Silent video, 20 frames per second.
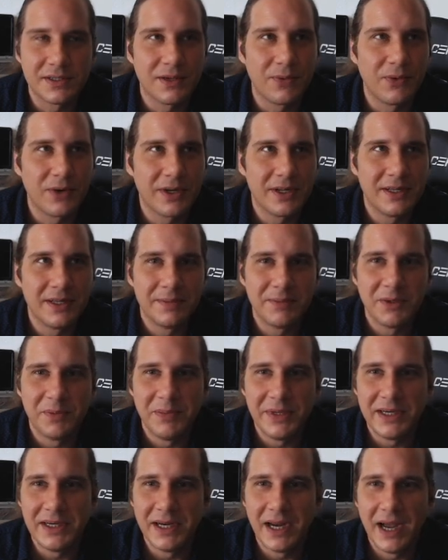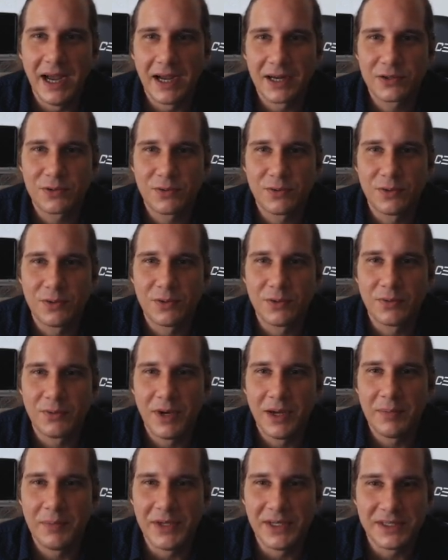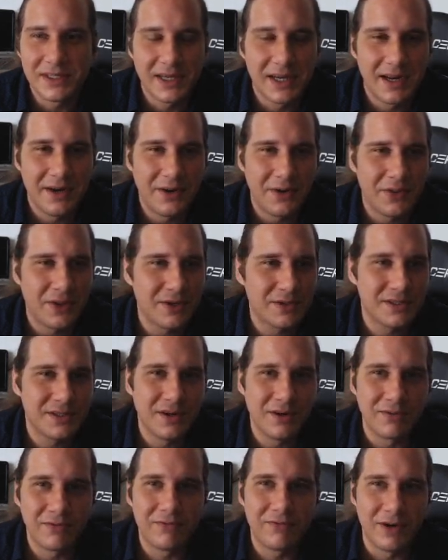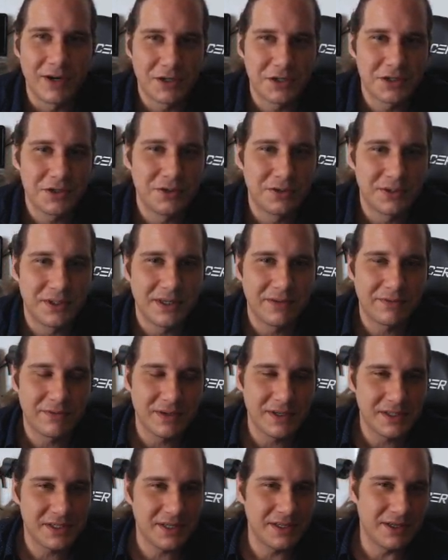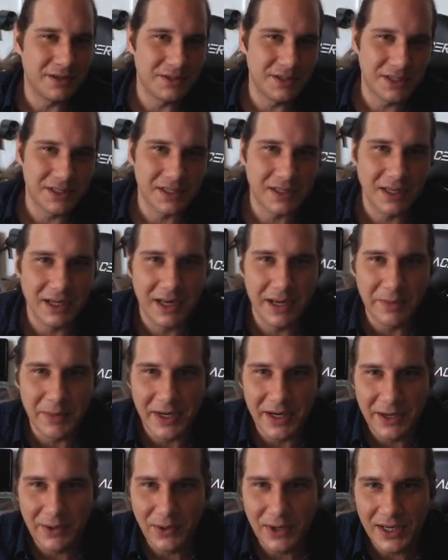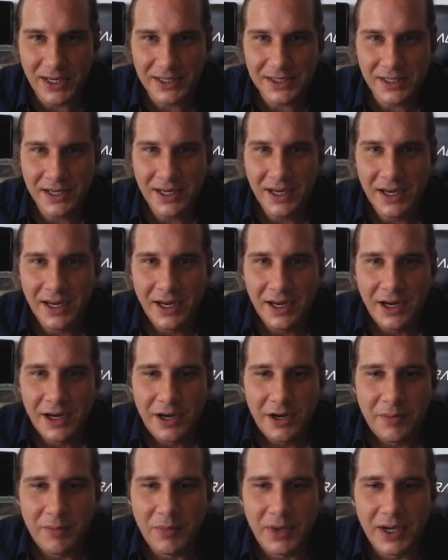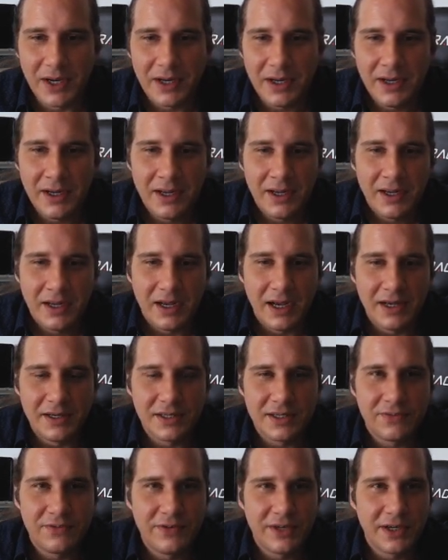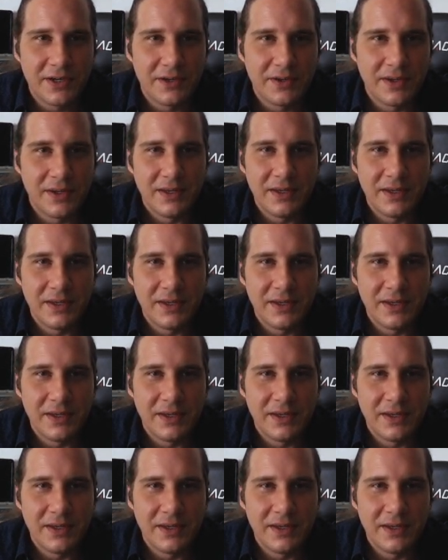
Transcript: I wanted them to be actual weapons. And I know there's no functional difference, and they're just glam anyways. But I just figured,